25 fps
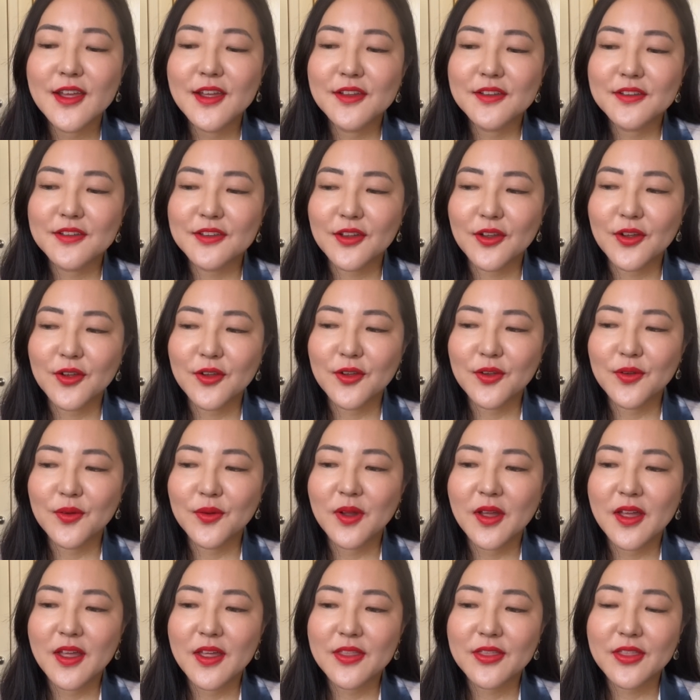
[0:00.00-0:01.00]
So
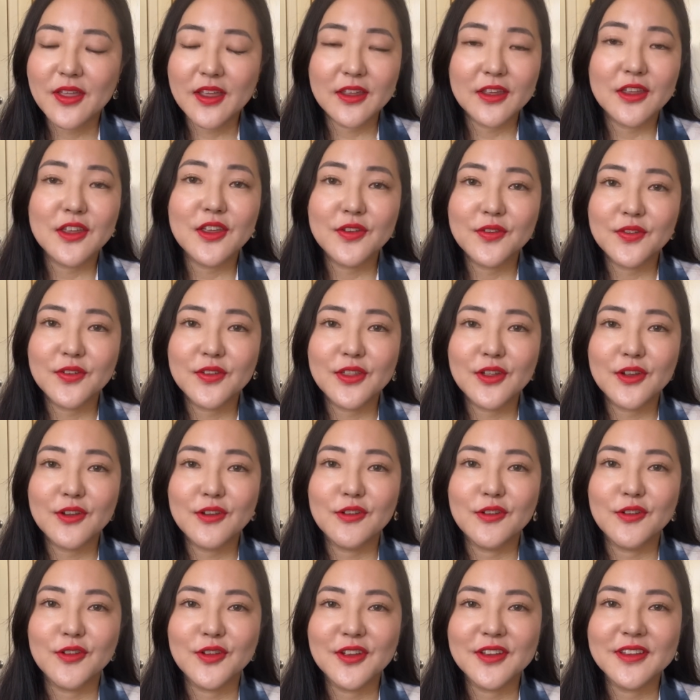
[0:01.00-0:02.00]
thank you for those
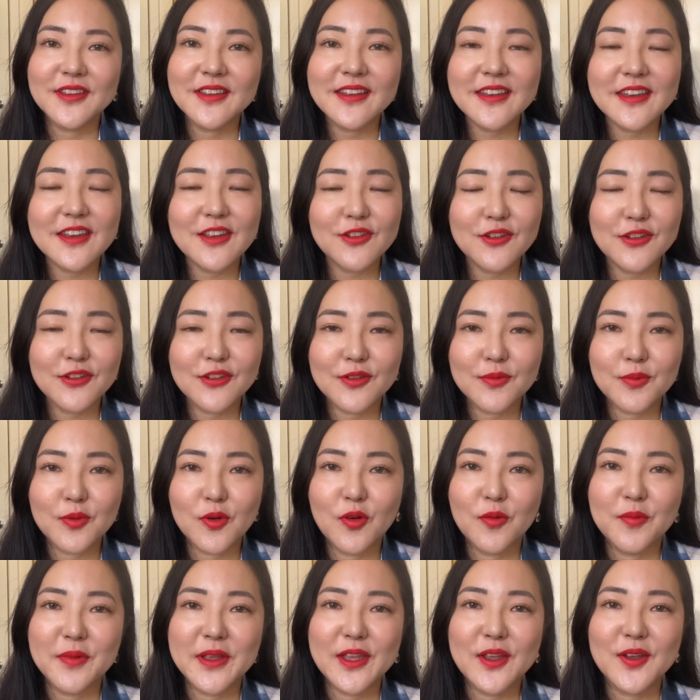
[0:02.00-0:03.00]
who continue to
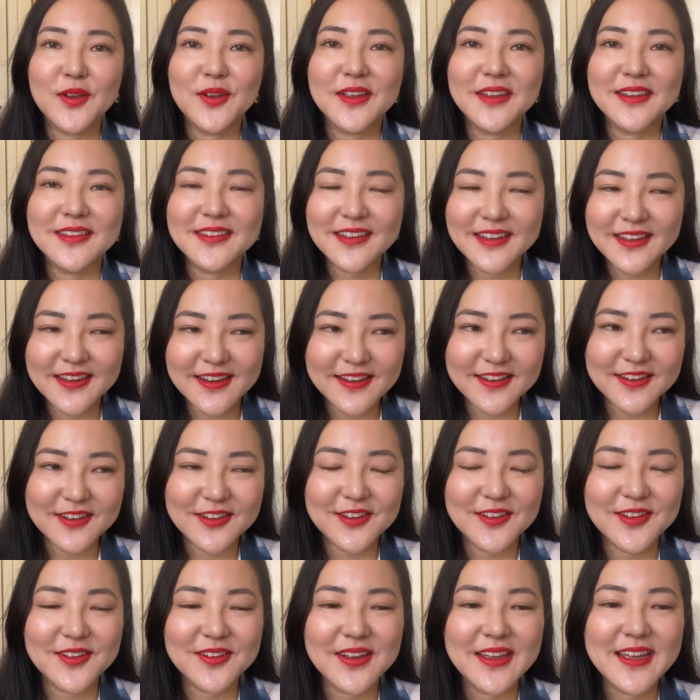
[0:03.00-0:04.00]
support me, who continue
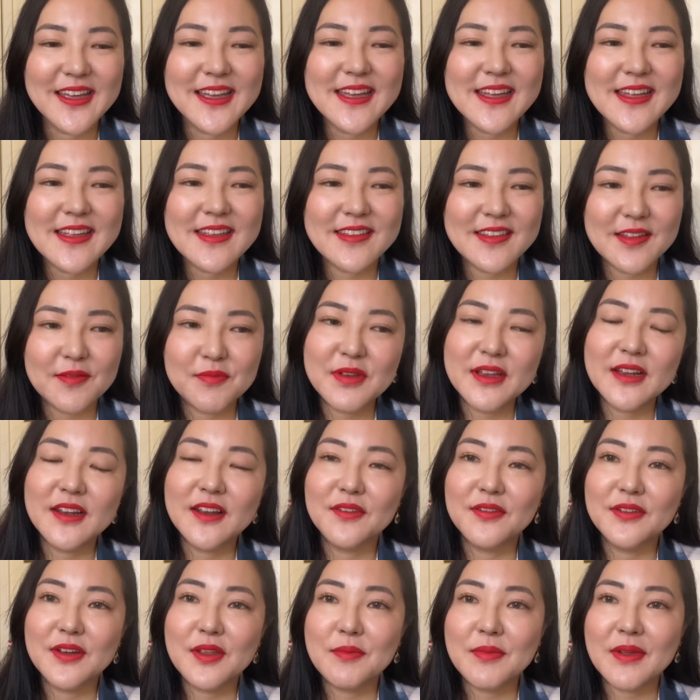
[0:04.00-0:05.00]
to send me
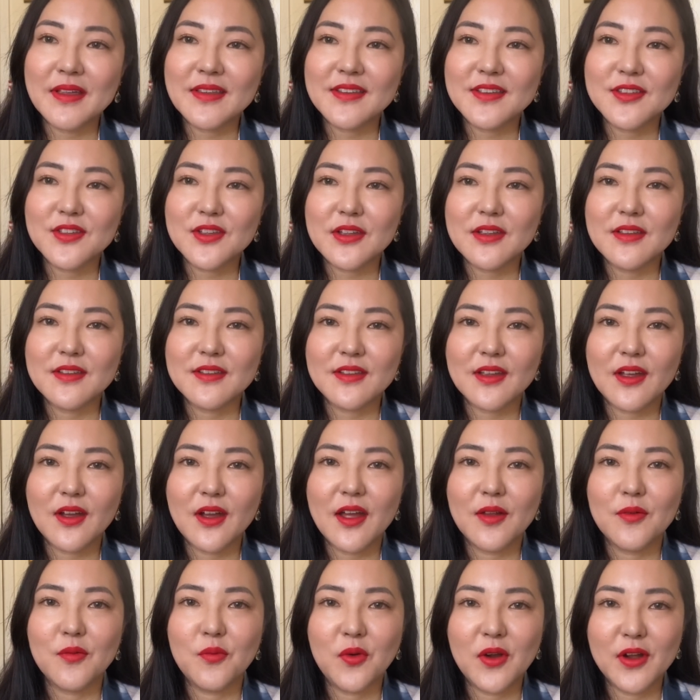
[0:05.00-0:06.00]
lovely messages
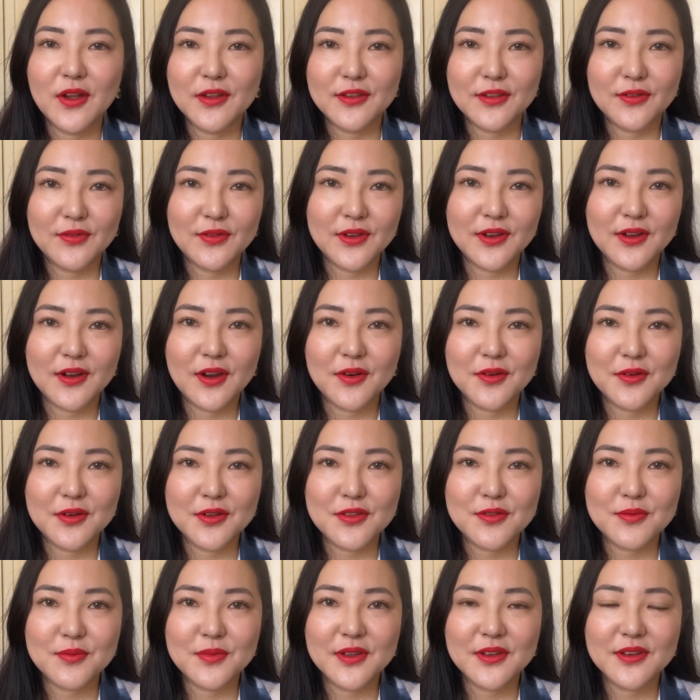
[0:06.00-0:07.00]
and words of
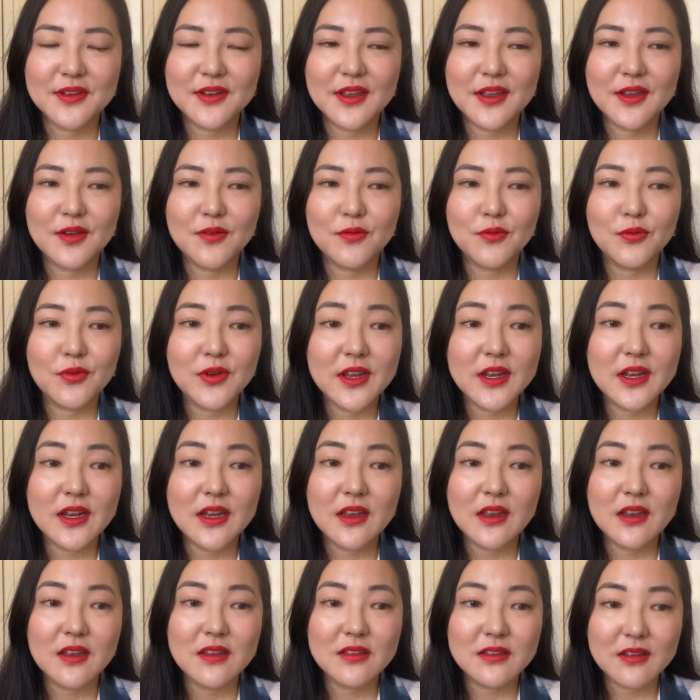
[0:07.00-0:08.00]
encouragement. It
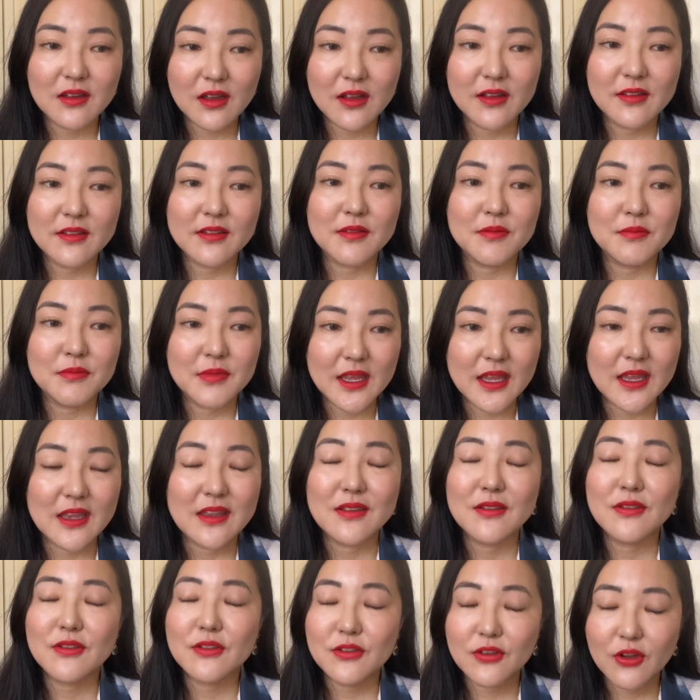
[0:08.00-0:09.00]
really does mean
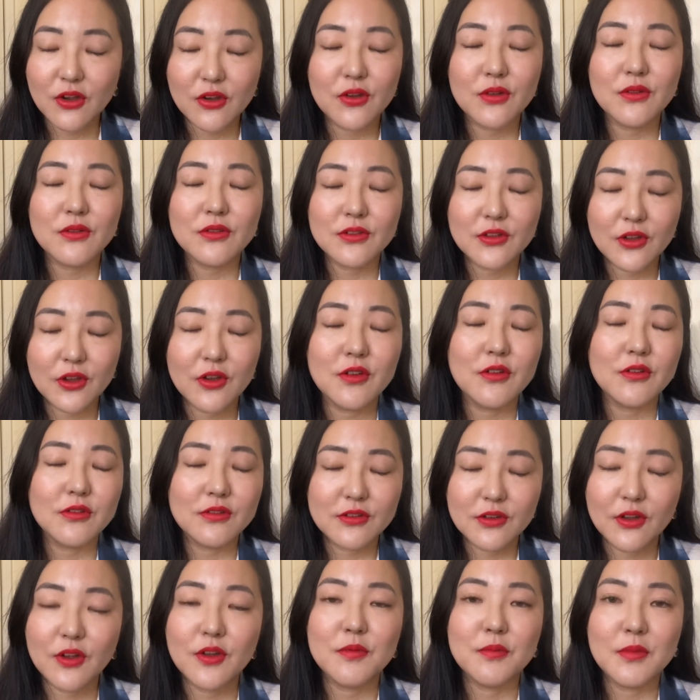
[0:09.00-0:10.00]
so, so,
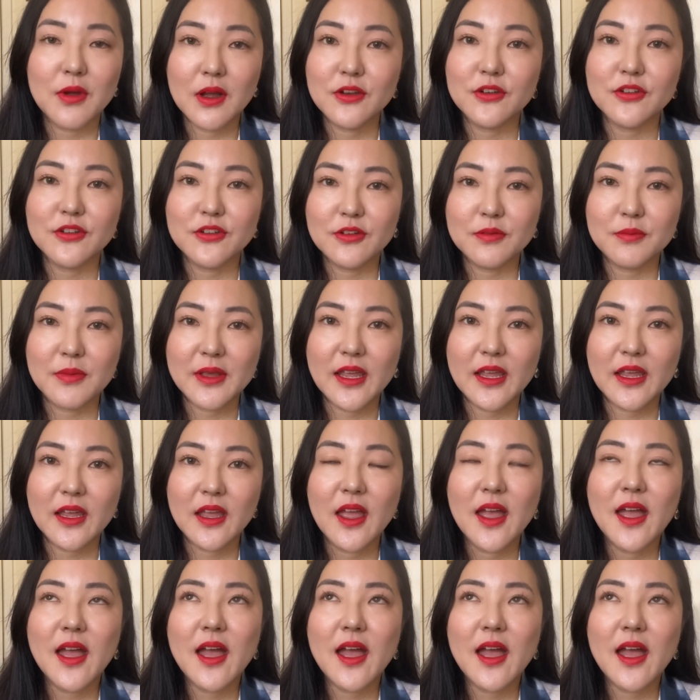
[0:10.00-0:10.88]
so much to me.